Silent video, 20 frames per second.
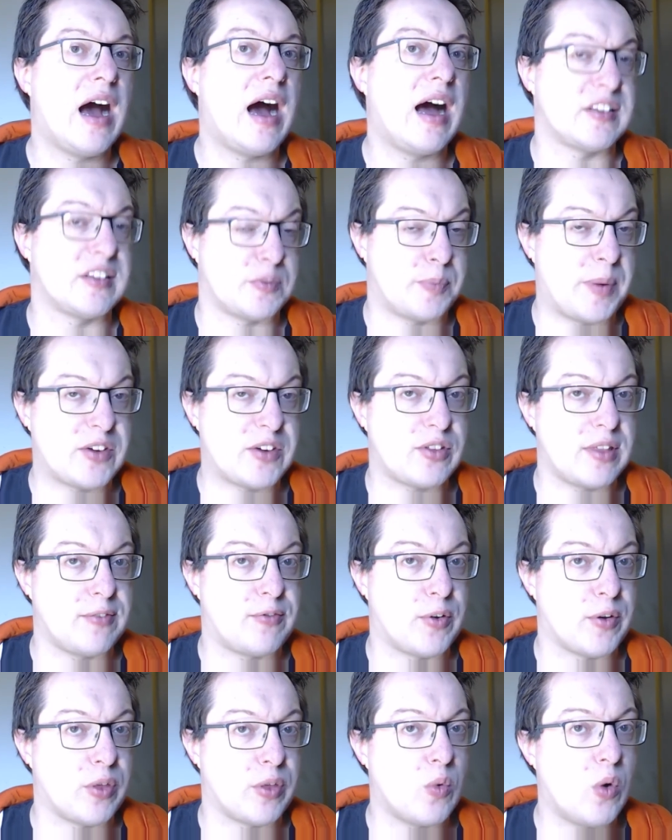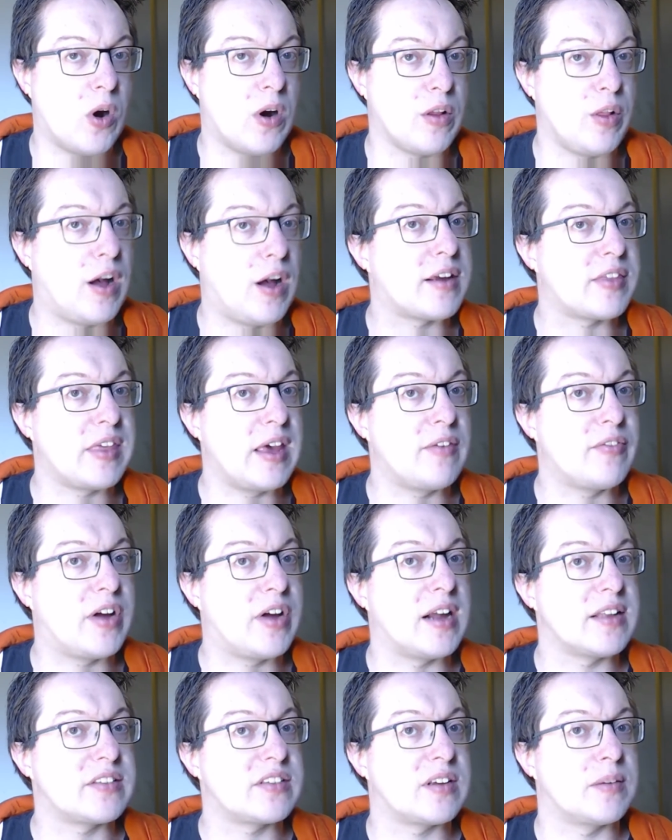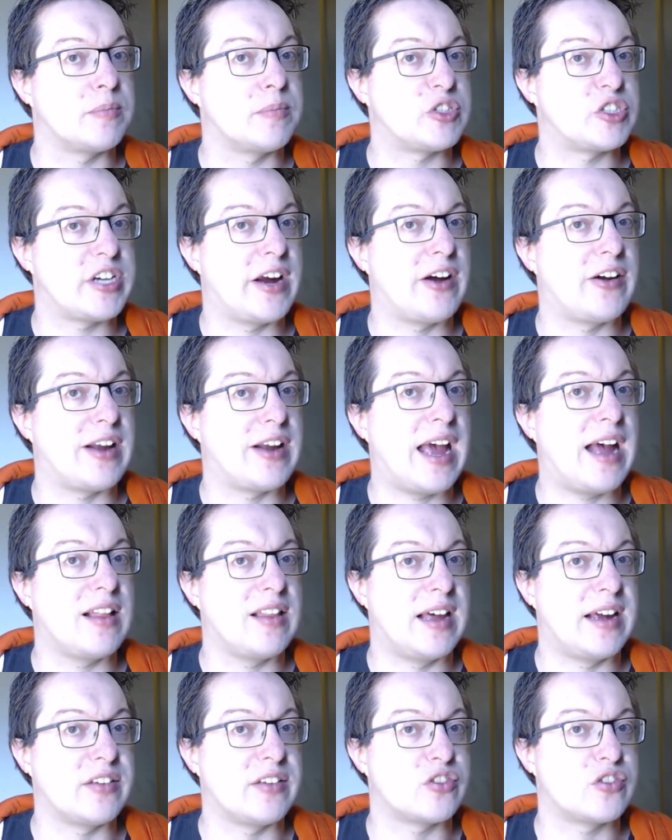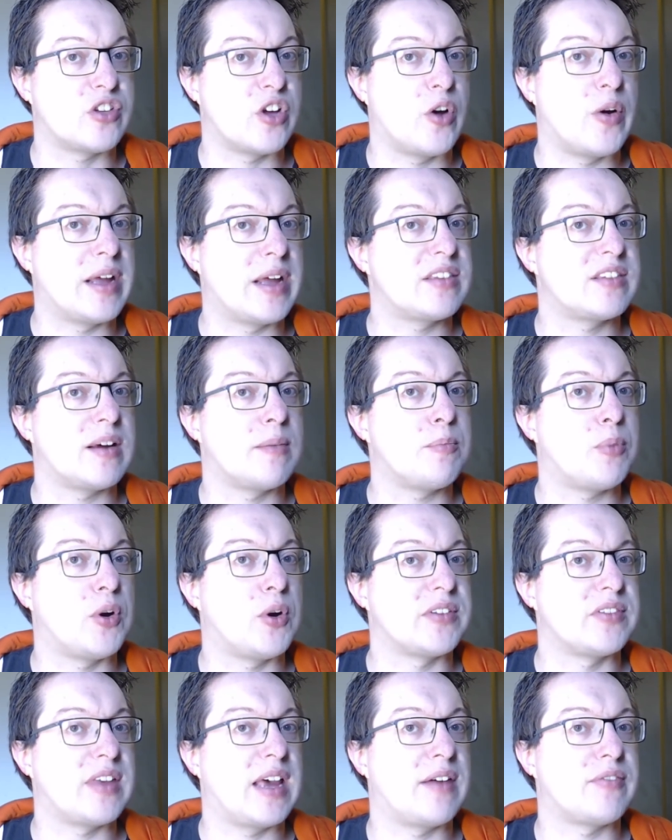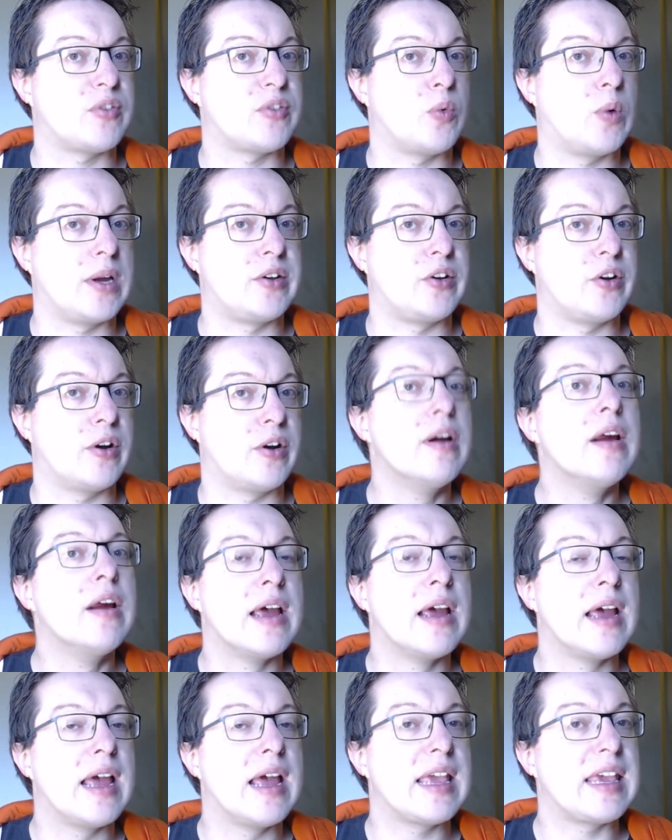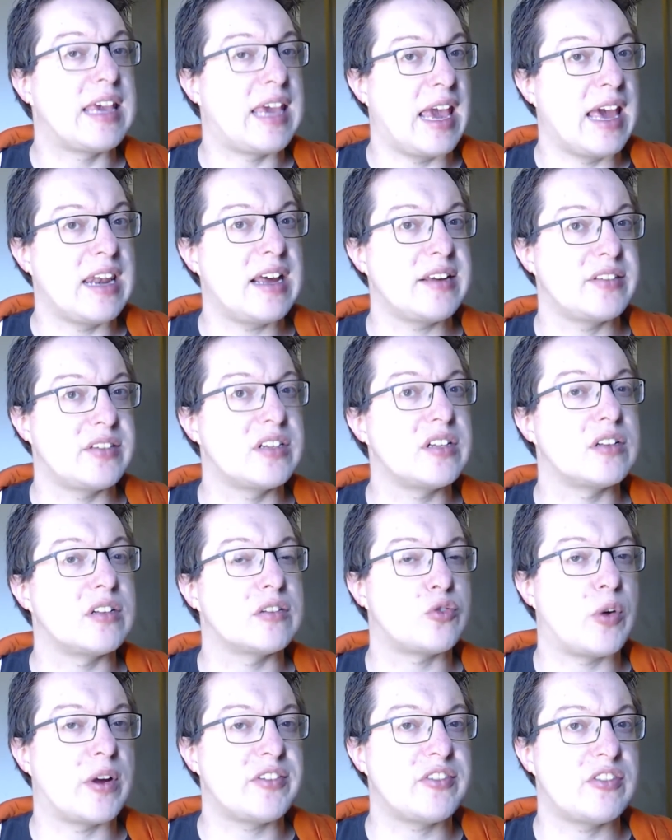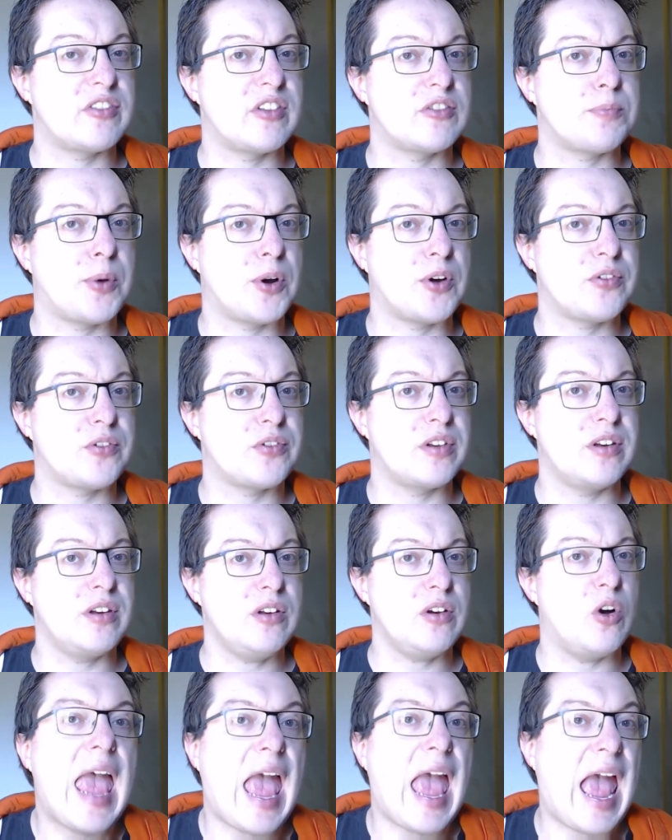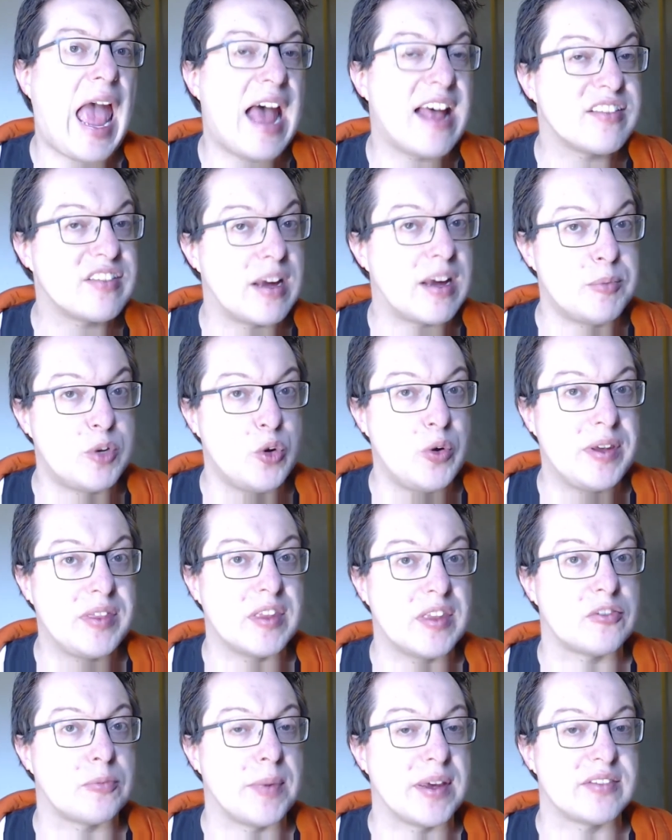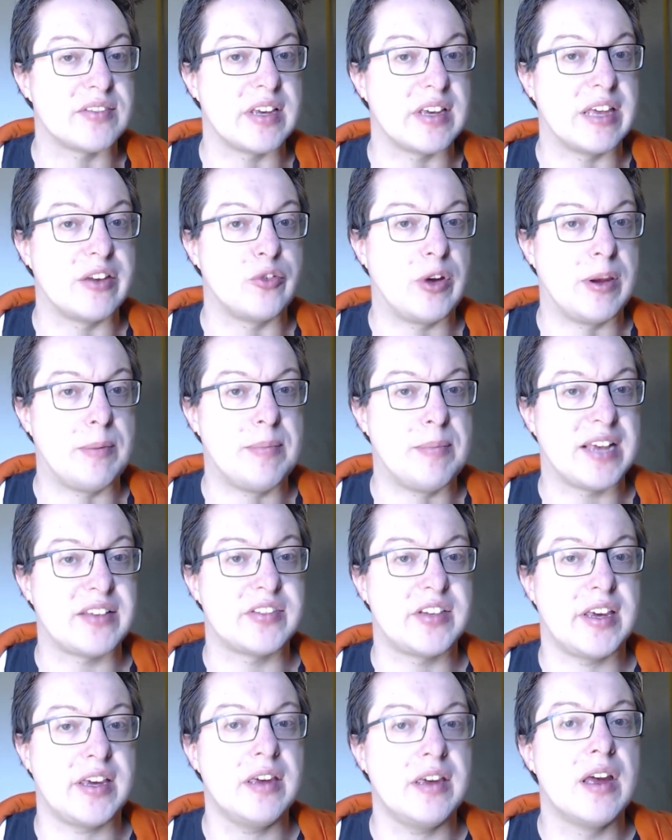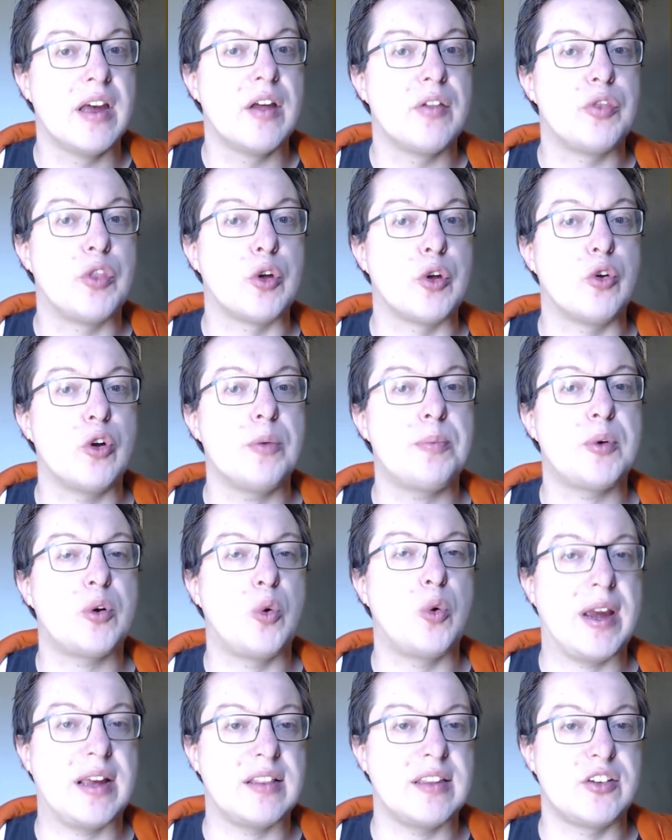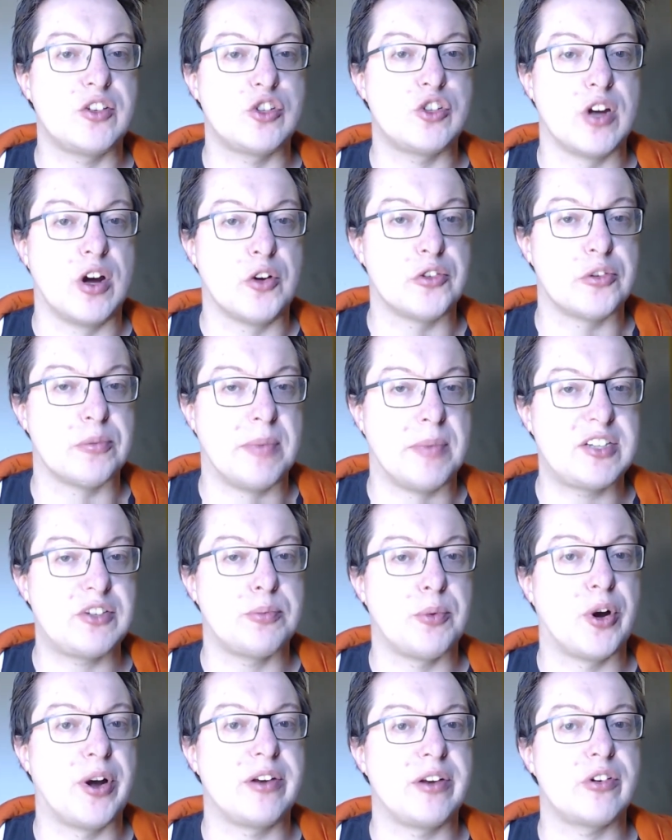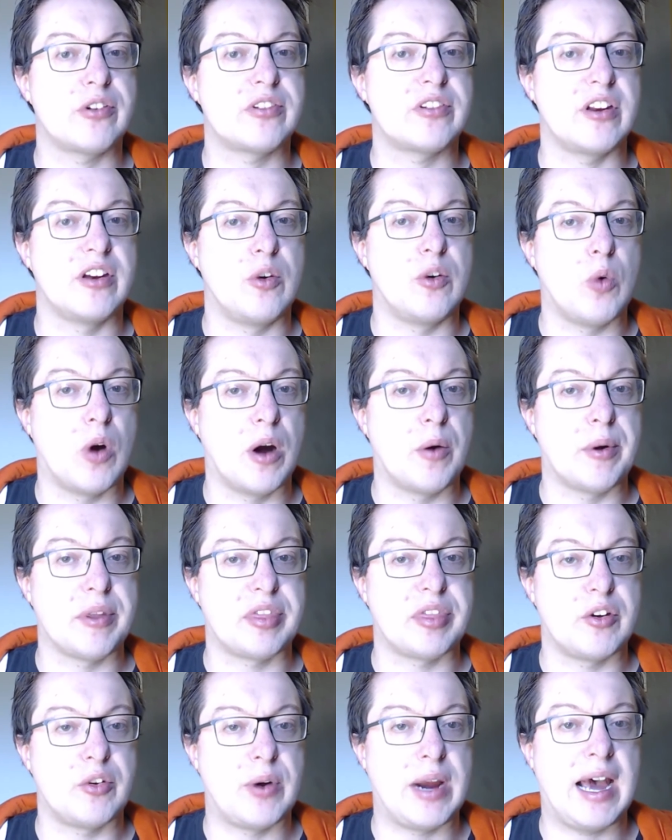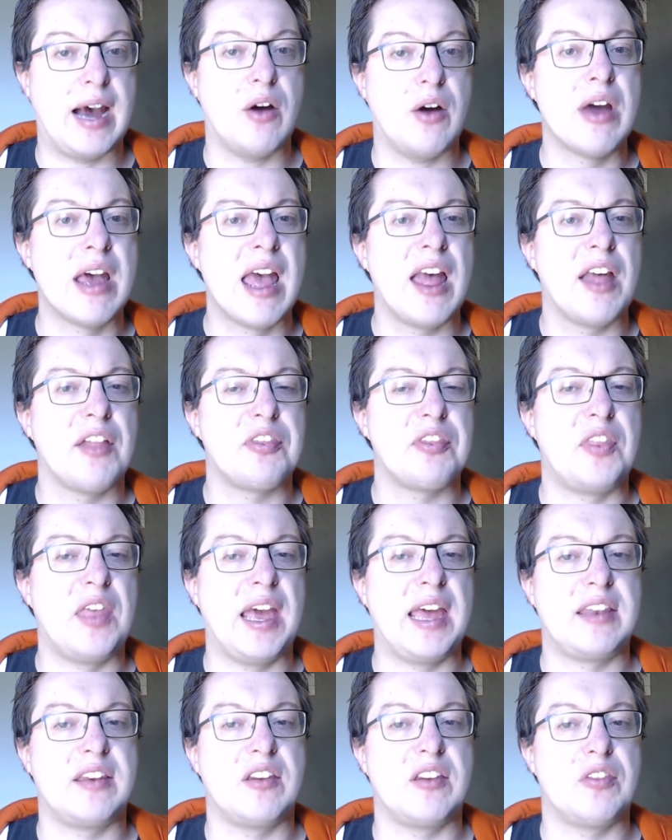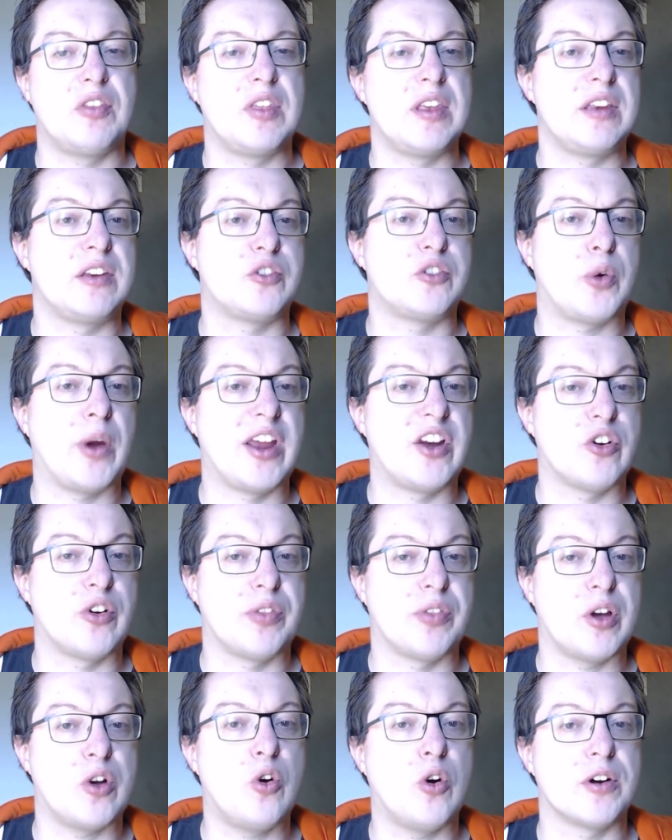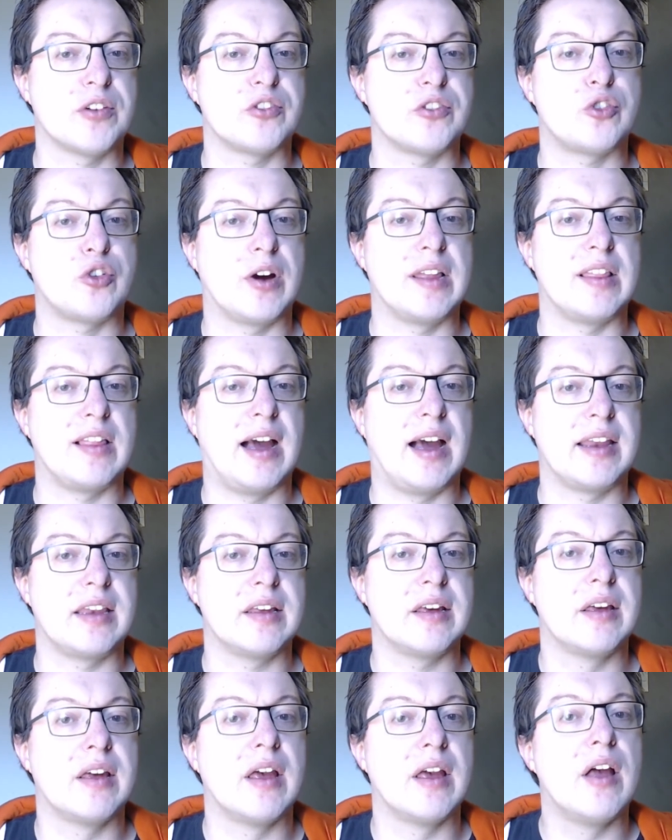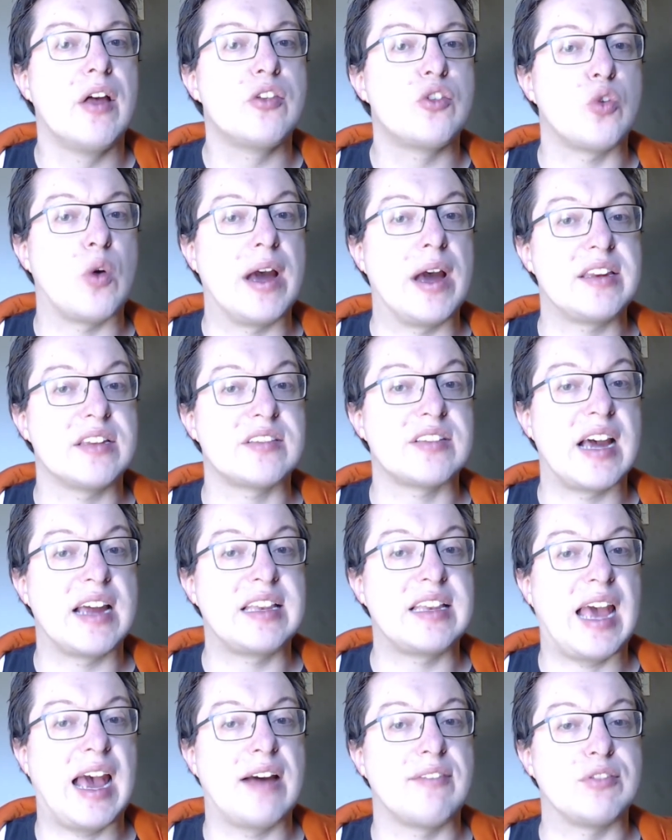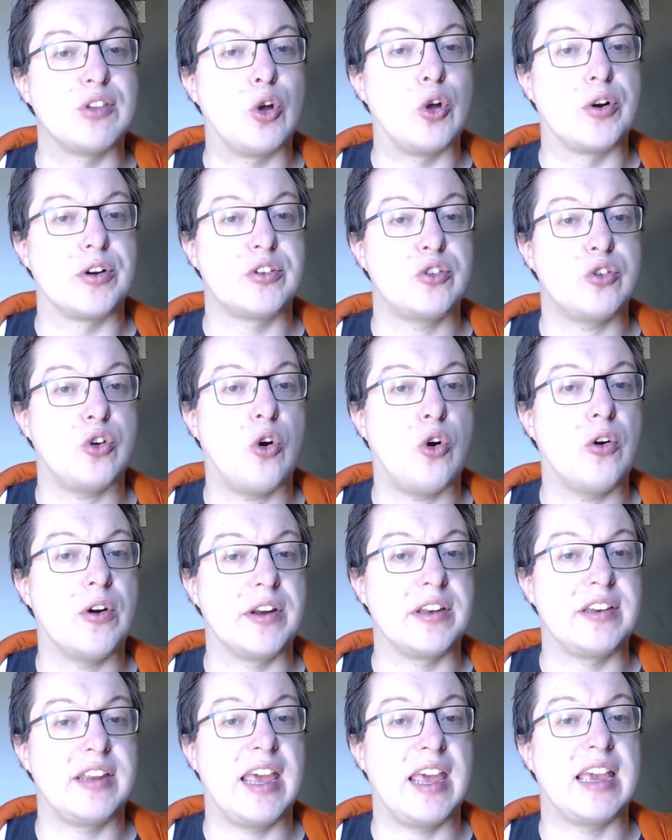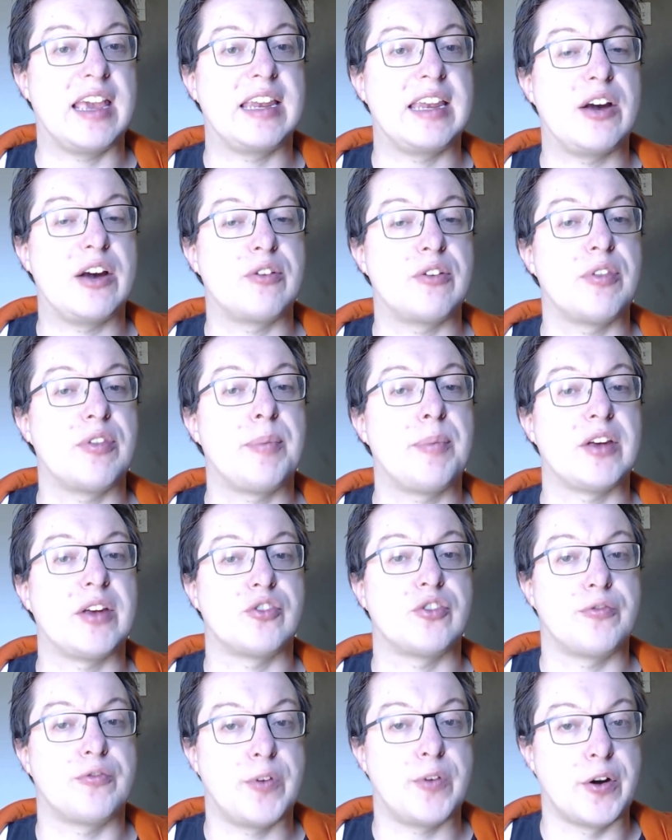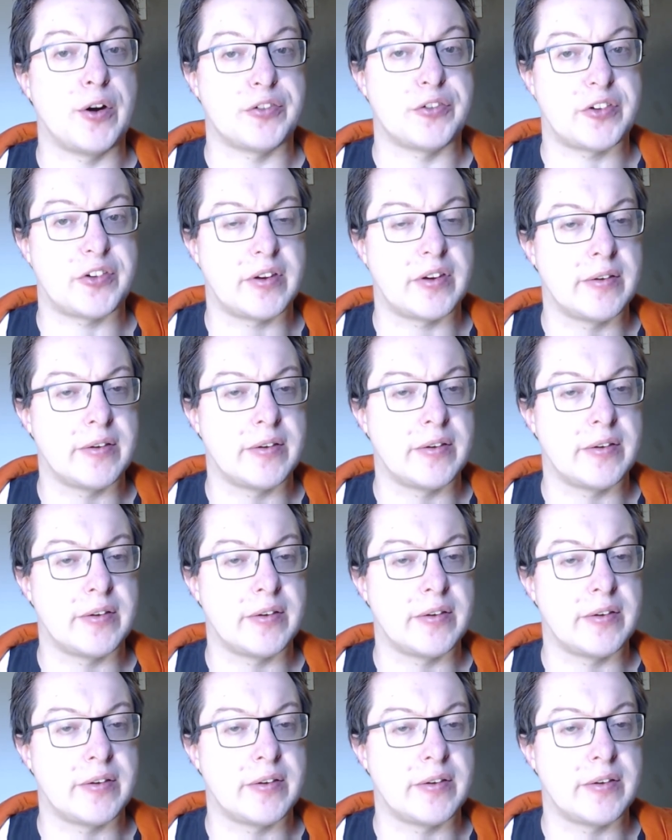Especially for the Warlock, they've got some shared allies, so at some points they have to wonder, can I still trust this person? As I'm doing this mixing and remixing, the group quickly shows much more interest in a war with the Drow than the traitor in the court storyline. So I decide to have Lord Torn taken out of the picture first.